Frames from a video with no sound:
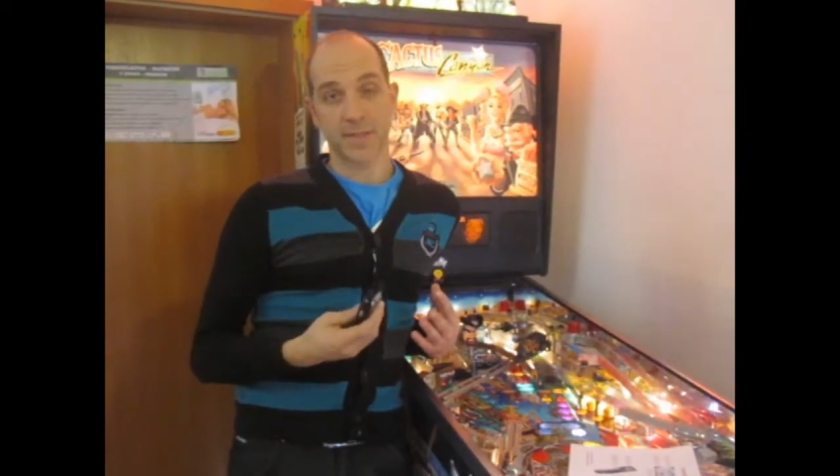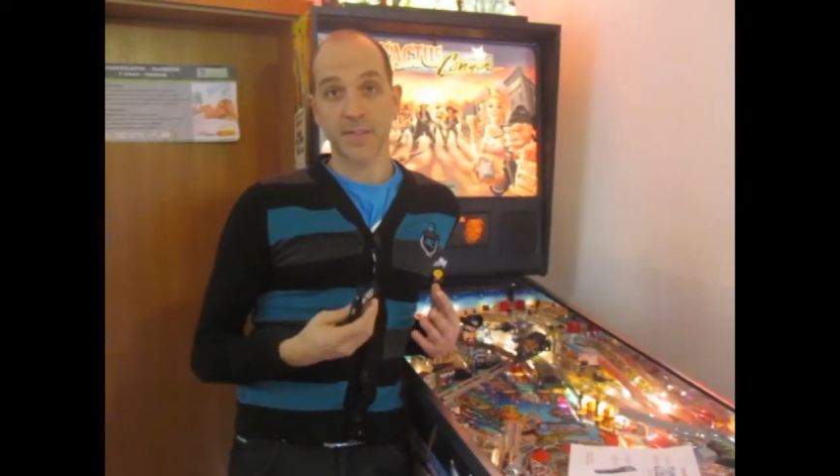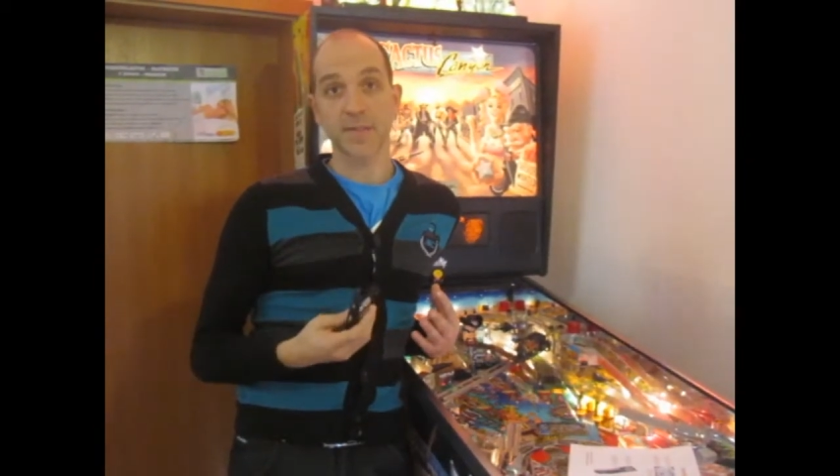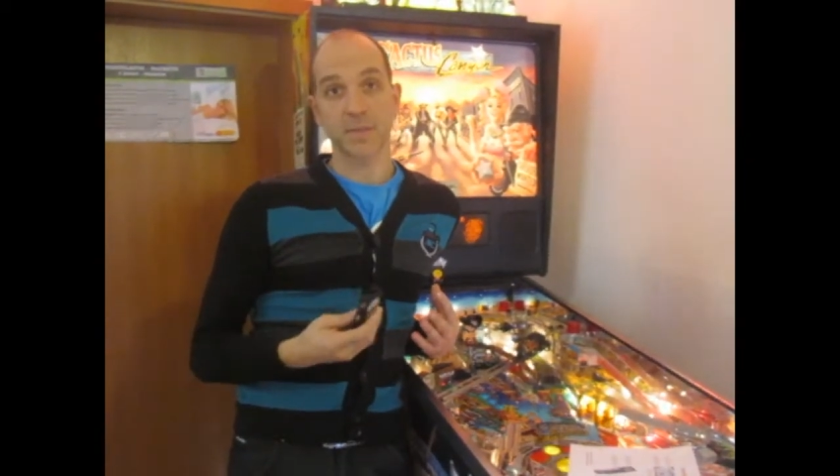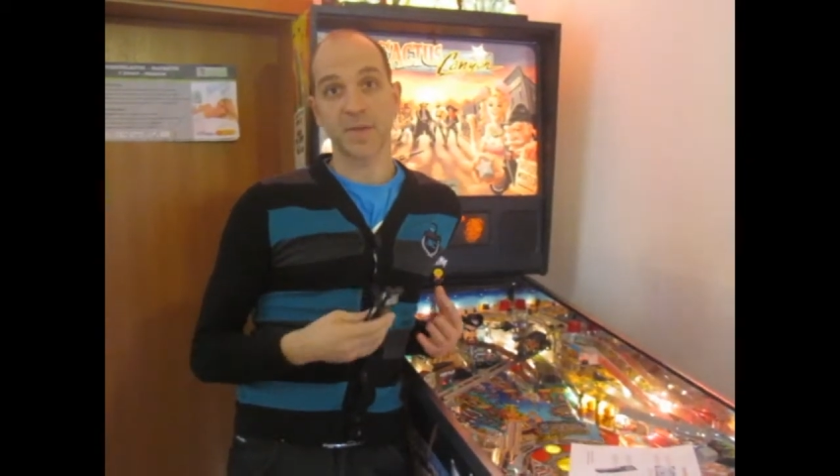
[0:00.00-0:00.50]

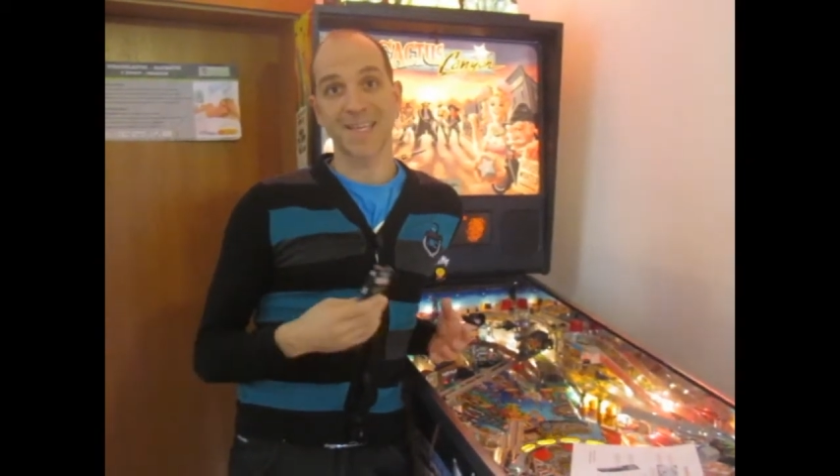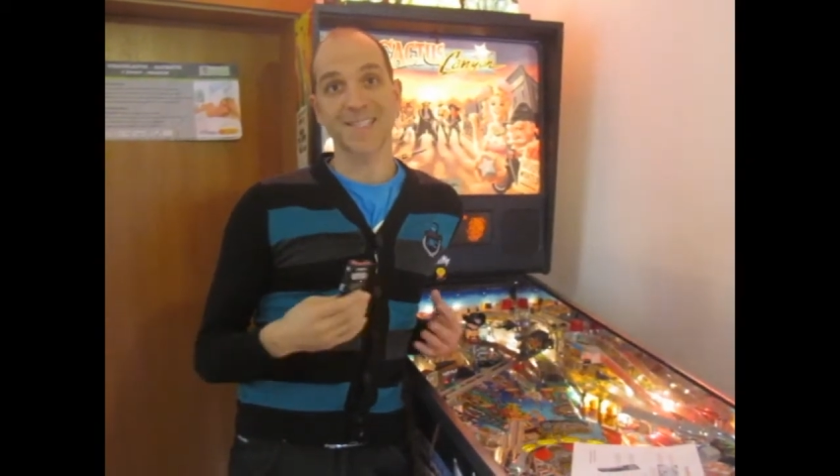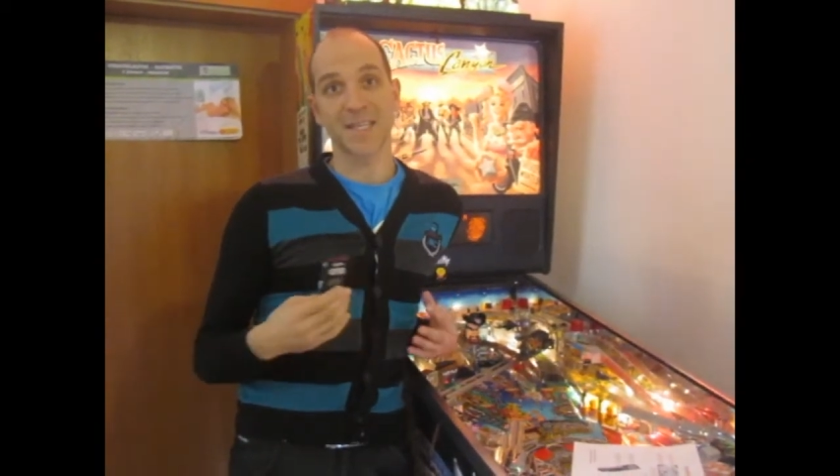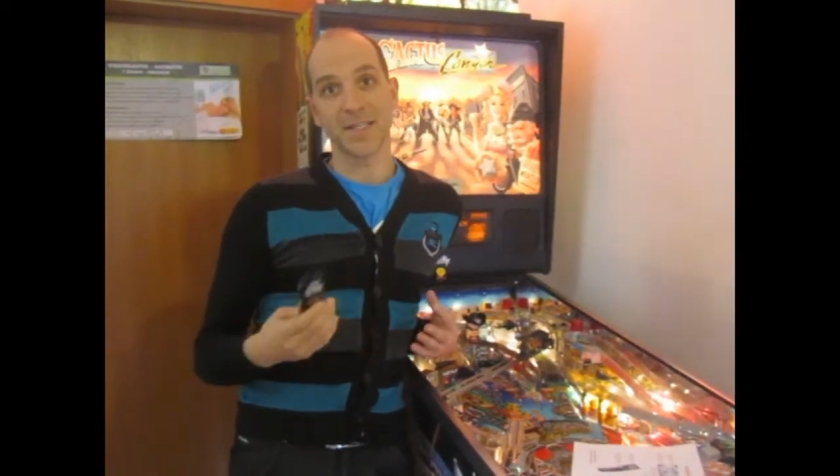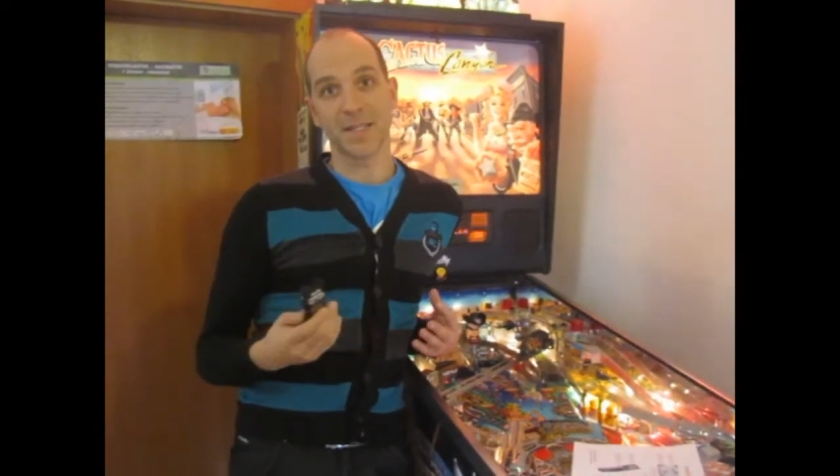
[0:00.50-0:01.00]
system
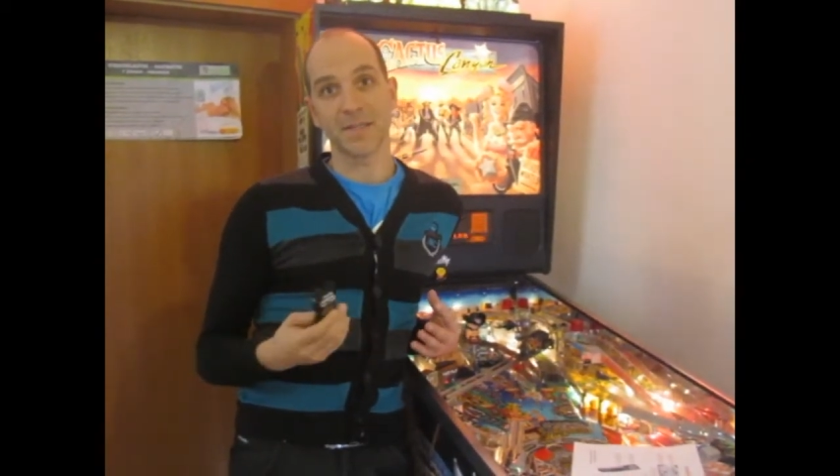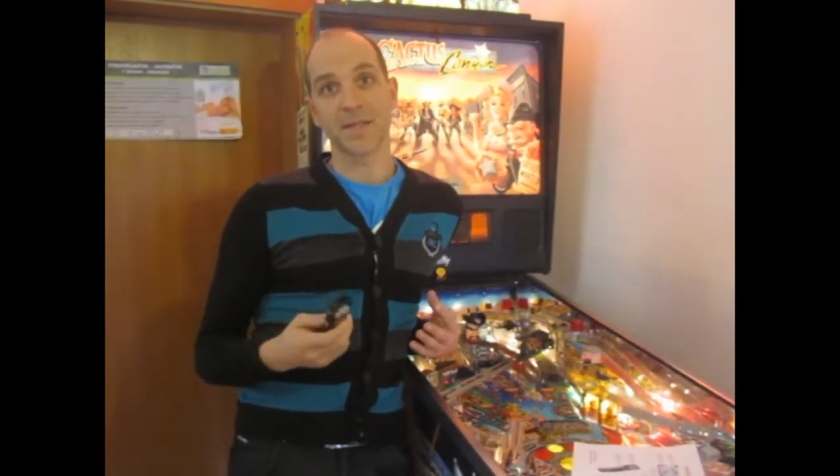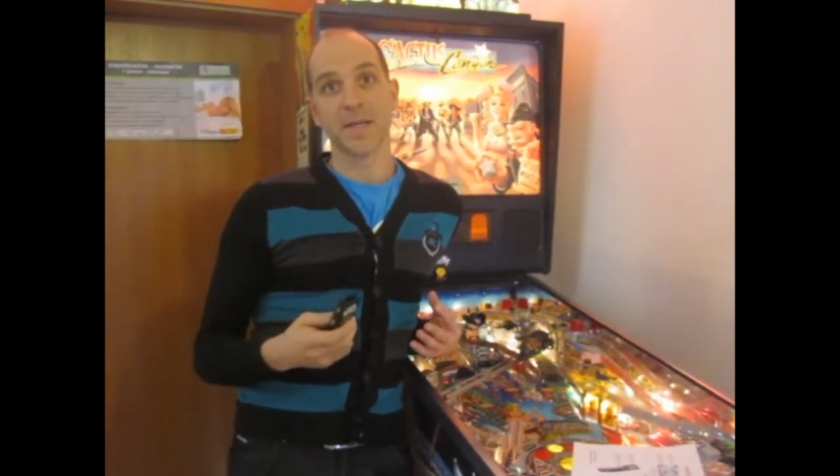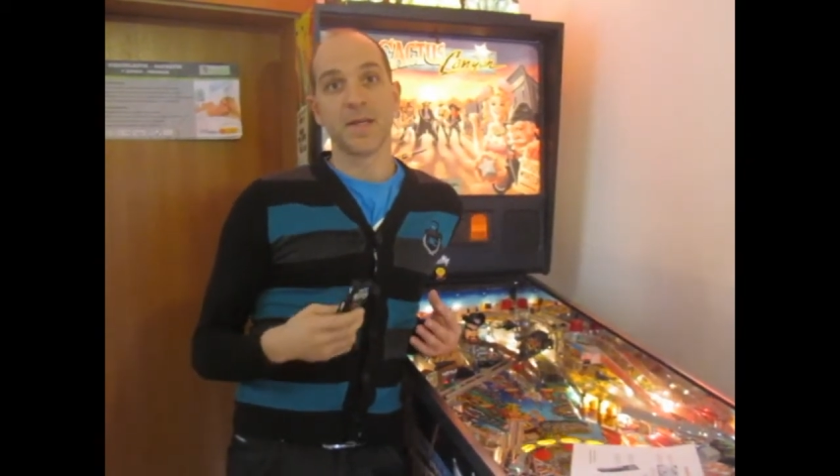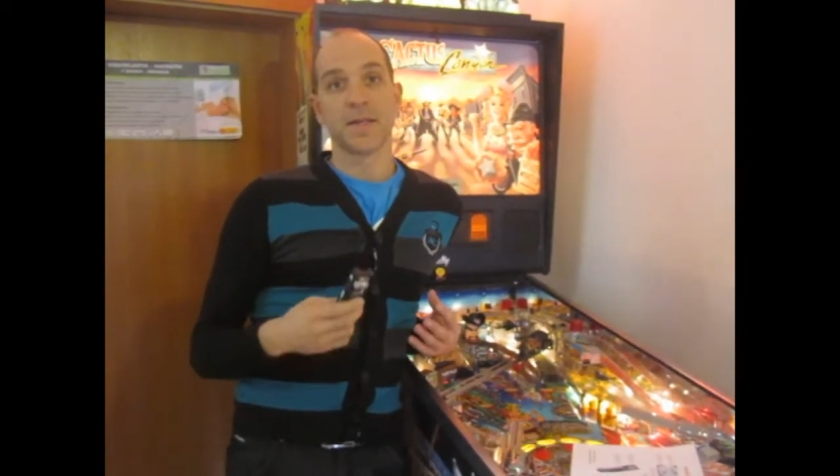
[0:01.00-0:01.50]
SNS,